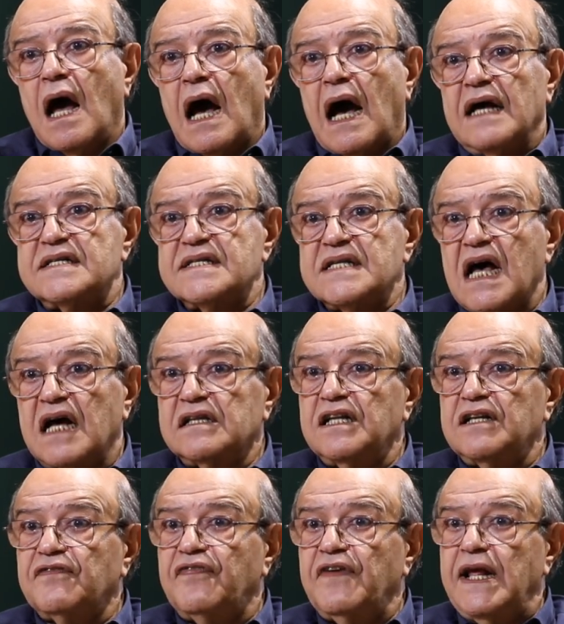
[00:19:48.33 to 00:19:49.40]
I
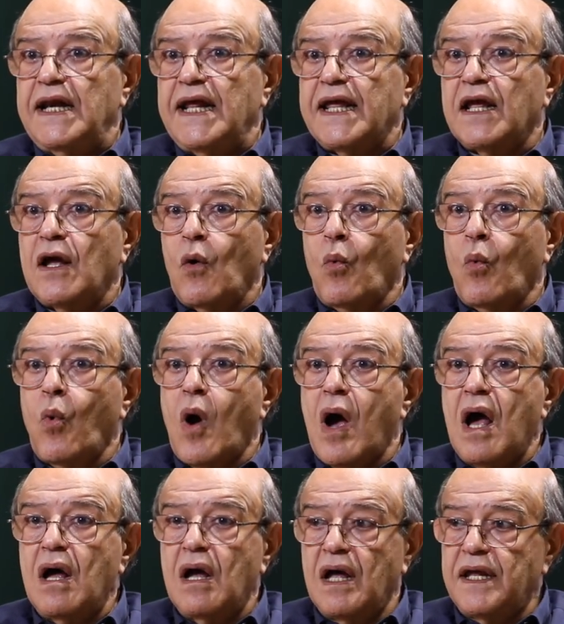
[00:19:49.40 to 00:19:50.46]
started feeling
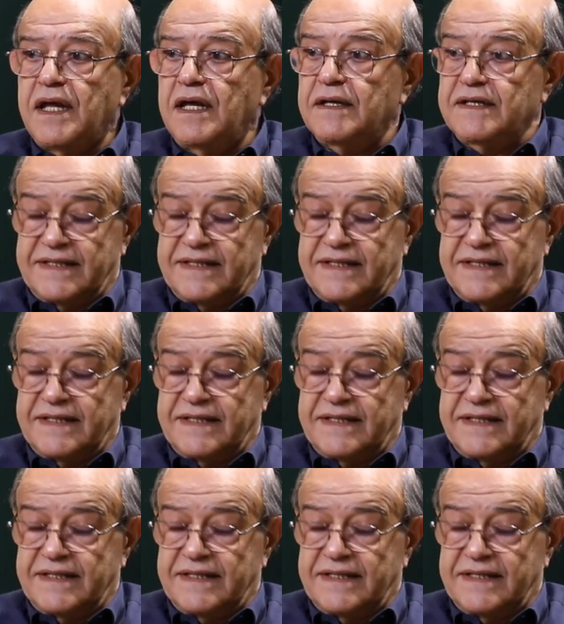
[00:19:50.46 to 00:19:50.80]
why,